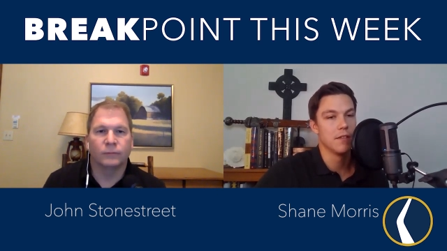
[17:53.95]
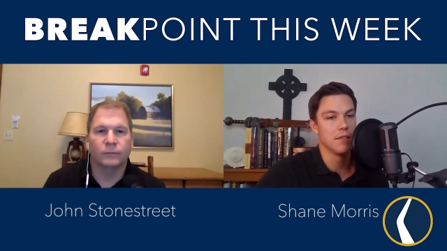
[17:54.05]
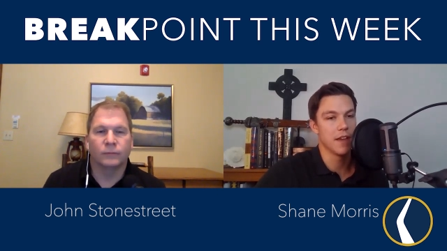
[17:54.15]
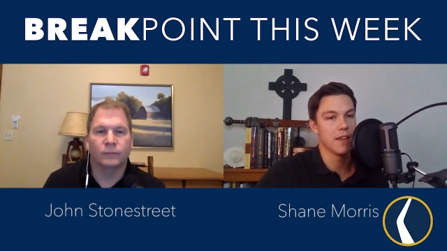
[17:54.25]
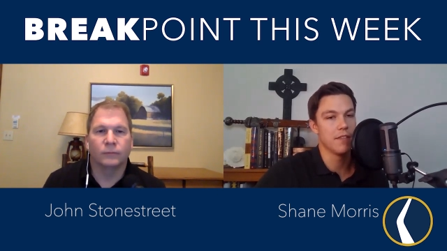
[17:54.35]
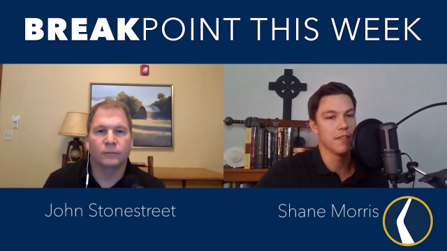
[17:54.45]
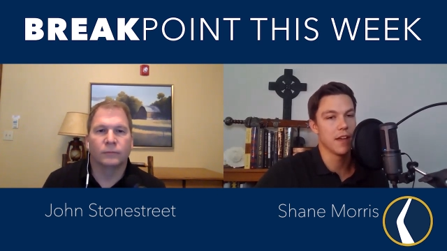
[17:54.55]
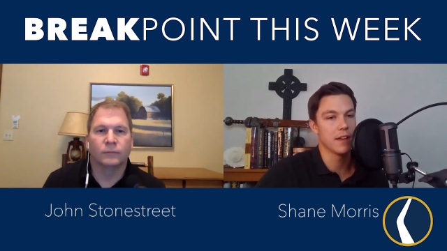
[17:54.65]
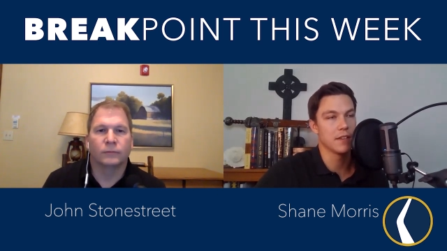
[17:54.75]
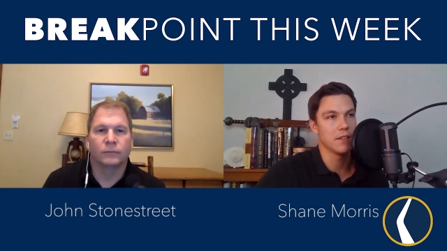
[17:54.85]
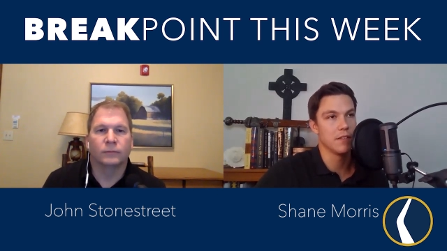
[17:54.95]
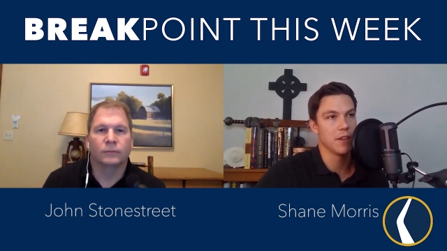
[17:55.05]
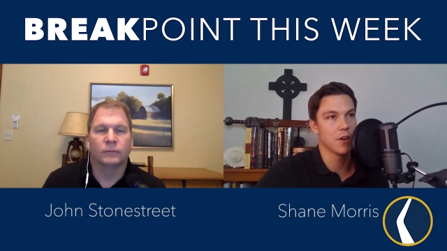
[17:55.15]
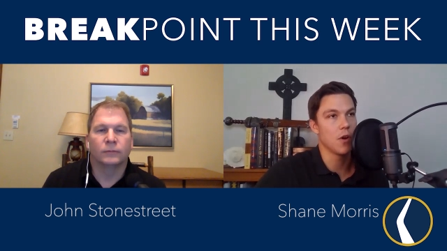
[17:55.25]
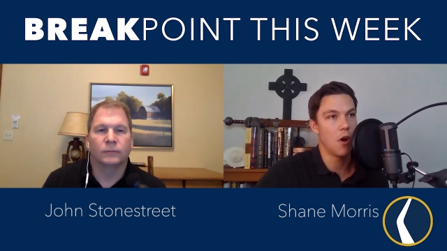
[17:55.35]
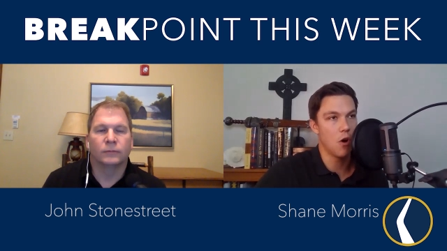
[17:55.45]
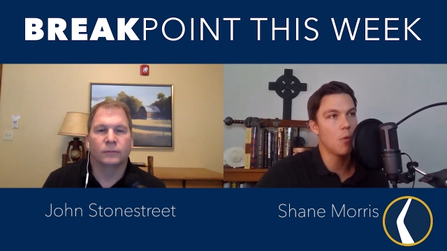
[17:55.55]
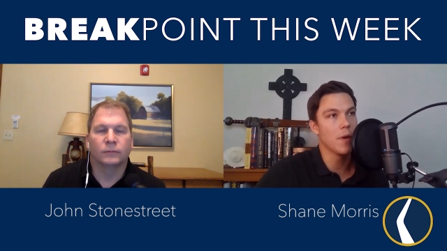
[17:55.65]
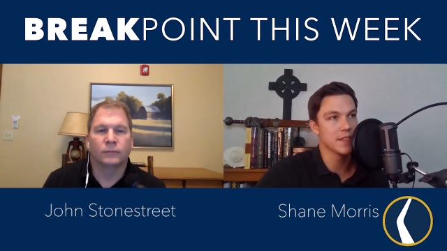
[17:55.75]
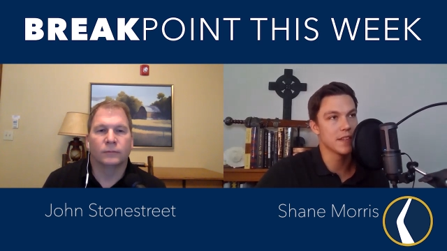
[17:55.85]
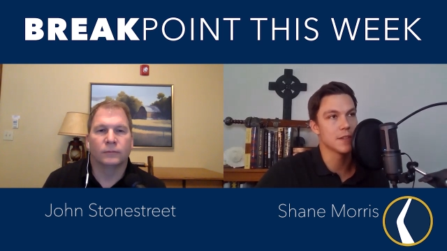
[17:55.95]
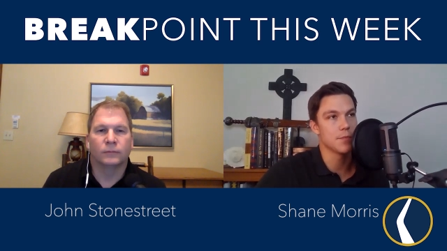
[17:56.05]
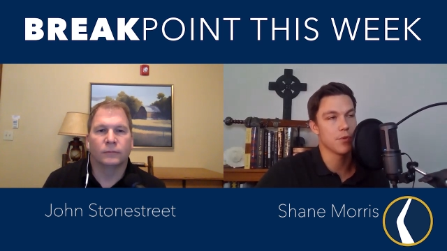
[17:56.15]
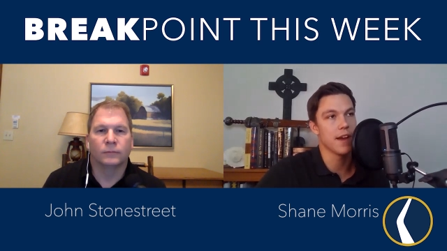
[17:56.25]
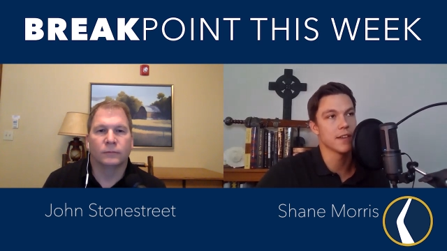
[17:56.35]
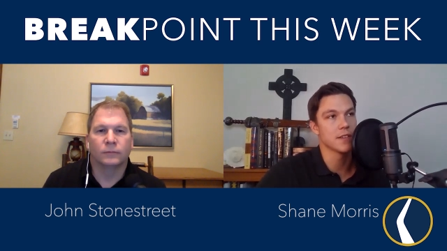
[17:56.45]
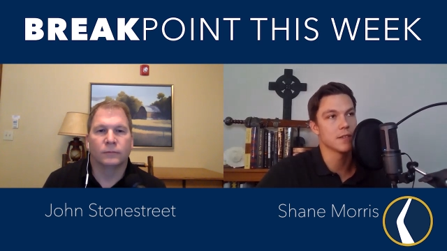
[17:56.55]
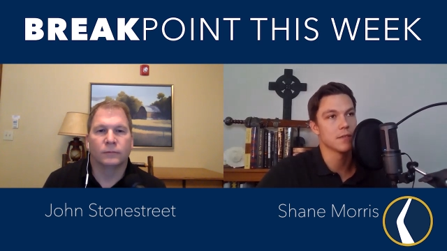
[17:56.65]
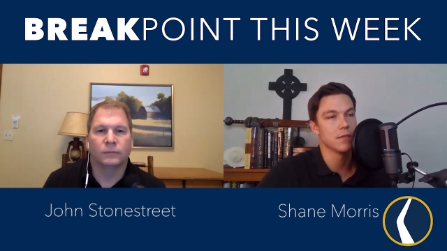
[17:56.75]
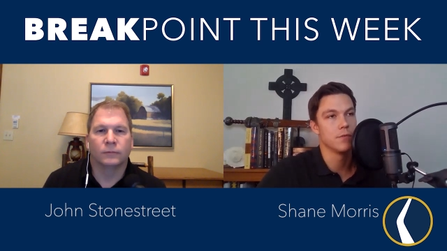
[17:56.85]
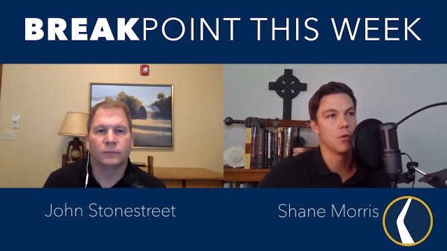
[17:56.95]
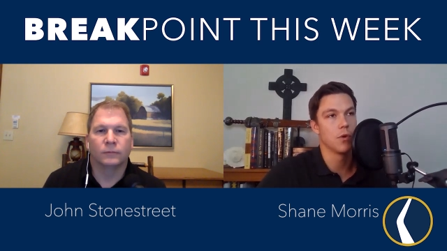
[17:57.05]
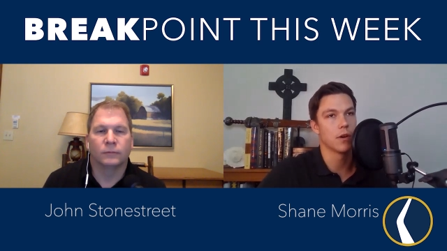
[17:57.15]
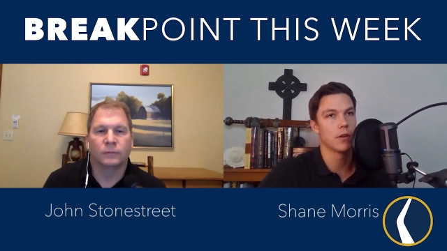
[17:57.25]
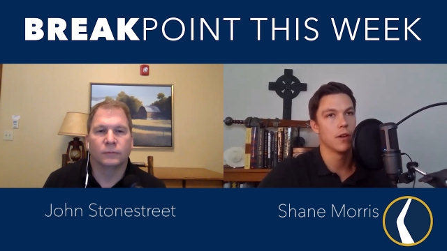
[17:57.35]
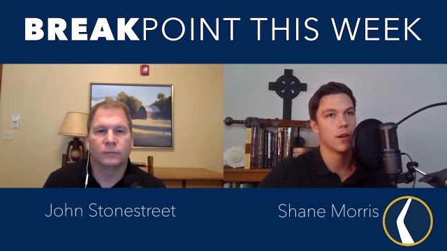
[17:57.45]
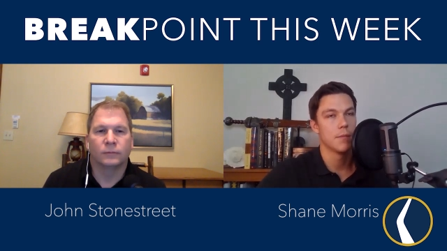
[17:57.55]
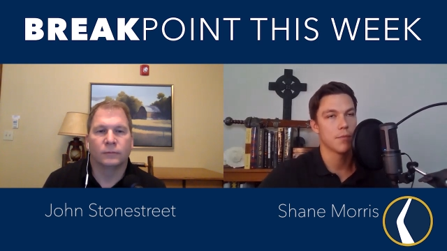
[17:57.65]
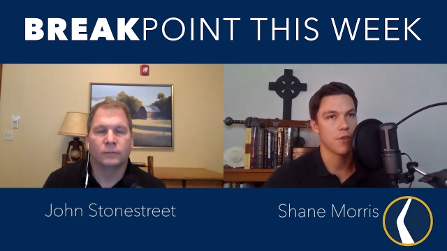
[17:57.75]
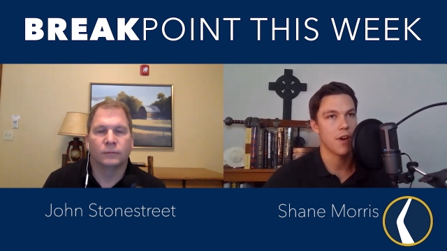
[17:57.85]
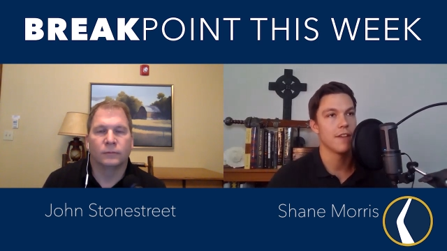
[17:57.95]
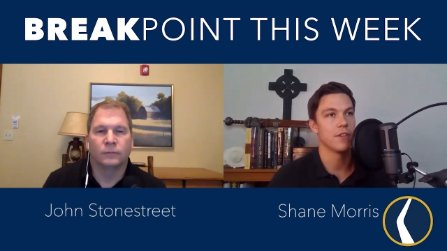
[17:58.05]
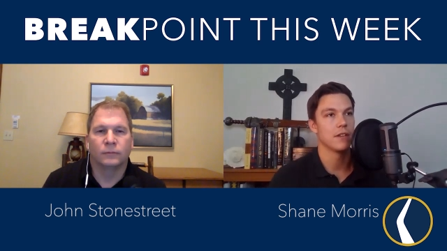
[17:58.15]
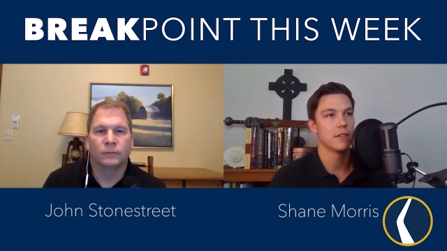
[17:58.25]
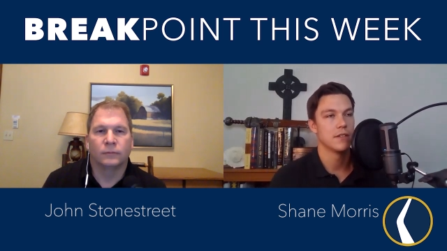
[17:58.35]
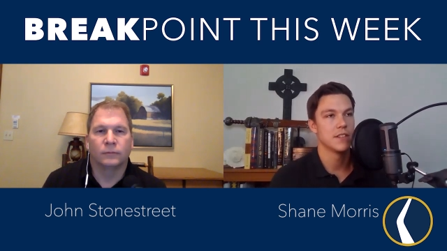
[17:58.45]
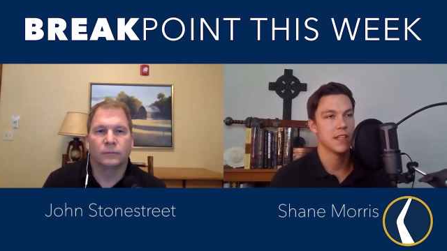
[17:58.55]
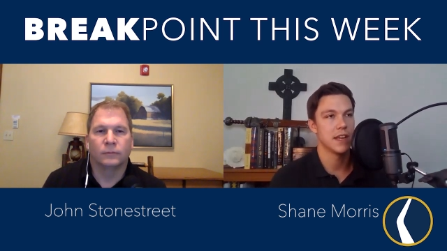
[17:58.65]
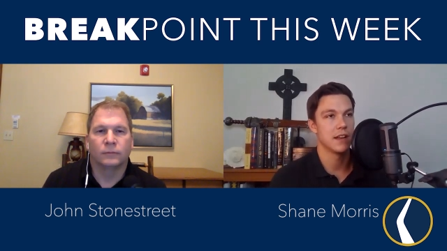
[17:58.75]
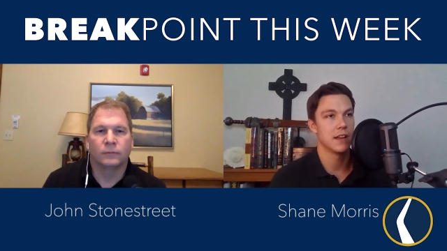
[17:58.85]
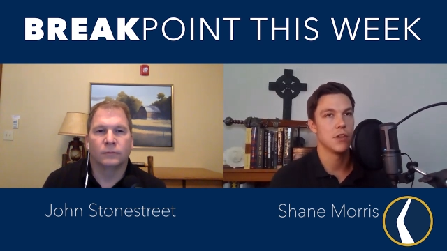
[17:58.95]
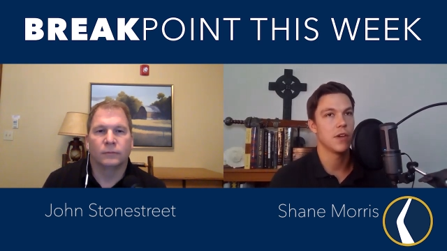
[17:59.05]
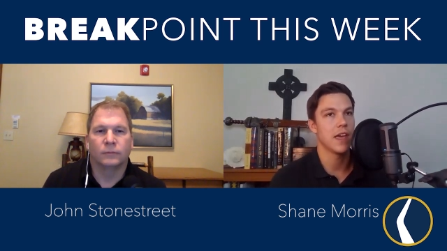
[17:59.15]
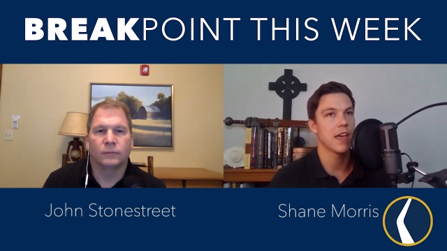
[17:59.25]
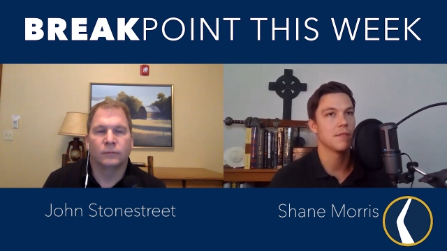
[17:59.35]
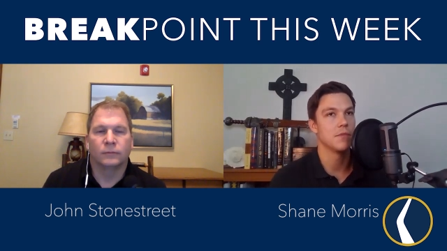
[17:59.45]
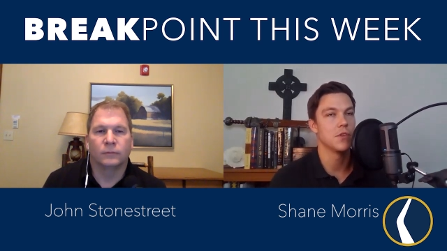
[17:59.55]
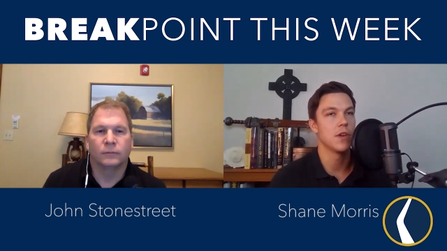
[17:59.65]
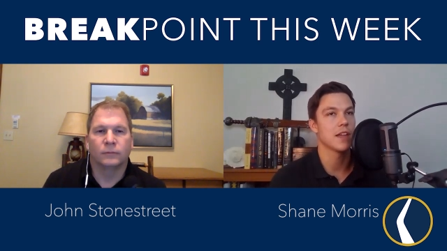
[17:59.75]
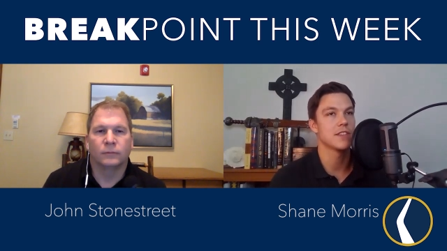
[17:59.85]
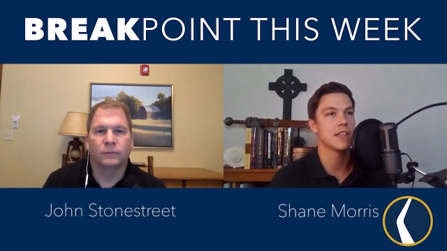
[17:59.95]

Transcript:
Speaker 1: than that there always is a price for private sin you can't you can't